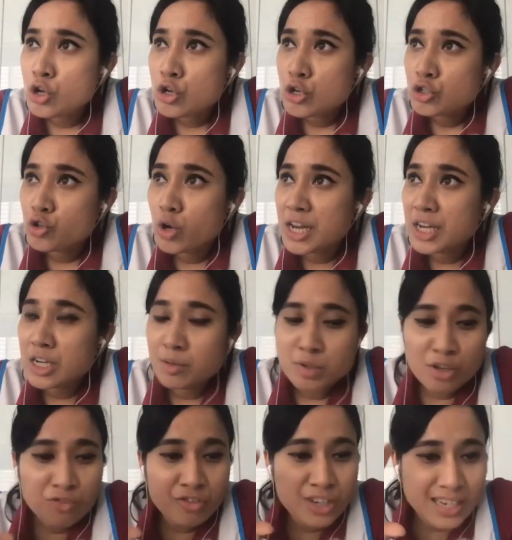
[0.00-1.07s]
So in terms
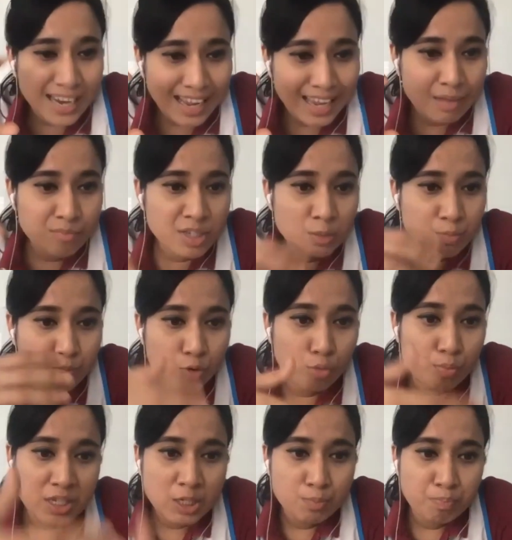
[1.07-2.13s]
of times to be
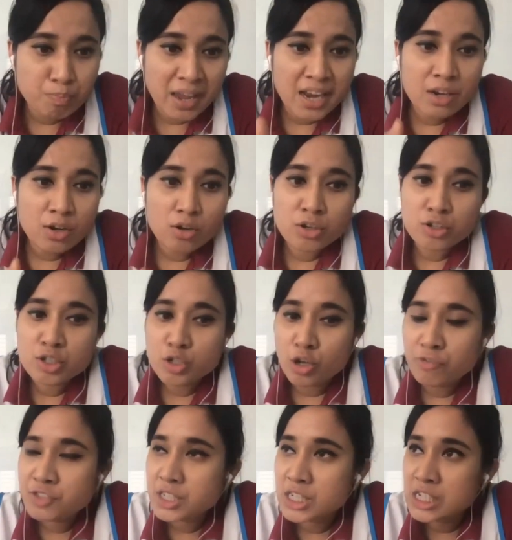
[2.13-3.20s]
spent on your
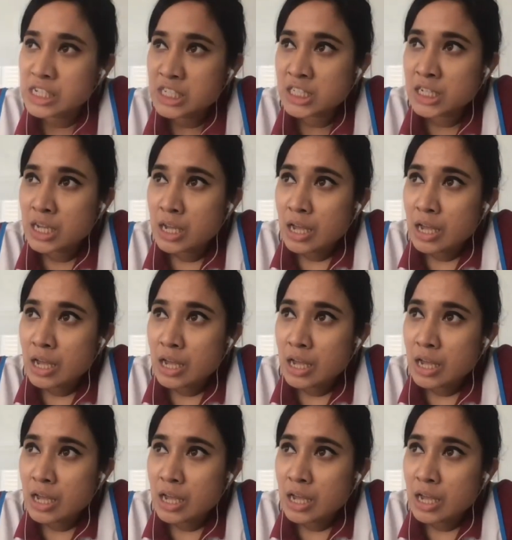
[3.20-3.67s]
soft skills,